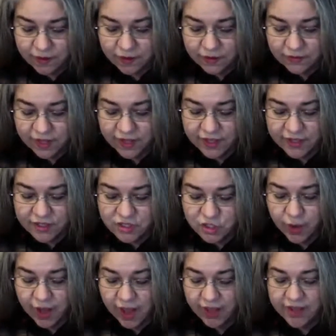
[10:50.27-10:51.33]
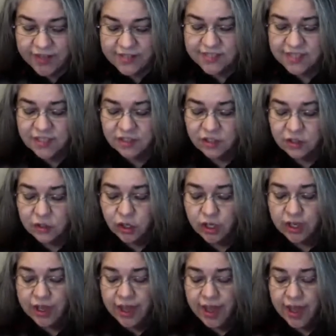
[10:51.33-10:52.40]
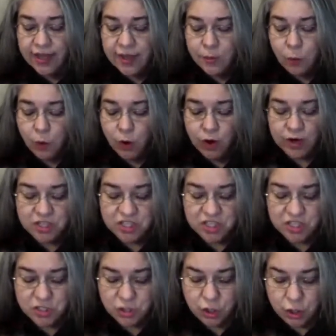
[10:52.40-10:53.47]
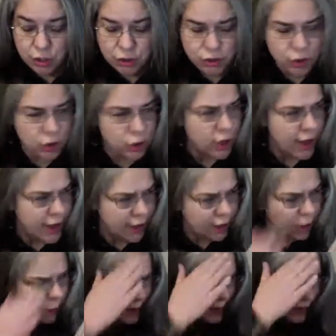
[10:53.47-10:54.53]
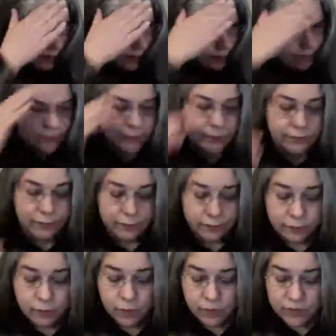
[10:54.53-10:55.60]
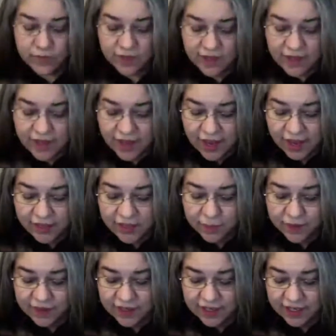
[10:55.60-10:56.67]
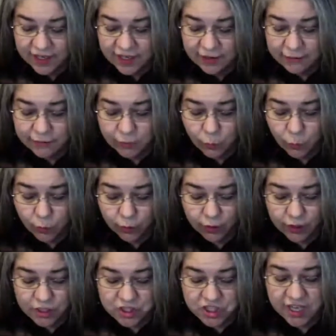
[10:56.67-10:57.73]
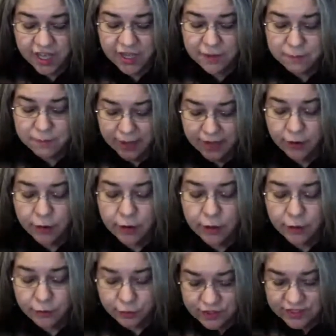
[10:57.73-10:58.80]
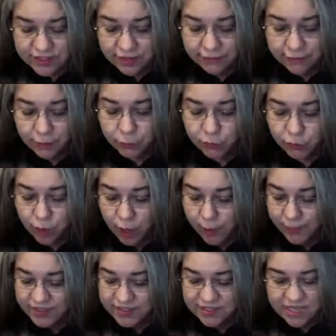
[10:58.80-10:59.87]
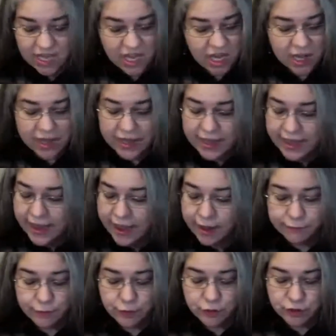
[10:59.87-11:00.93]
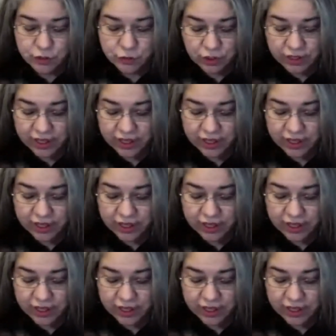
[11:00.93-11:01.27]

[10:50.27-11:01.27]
Then Johanna didn't look anymore, and she turned her head away. At the beginning of the war, she had made herself a promise never to look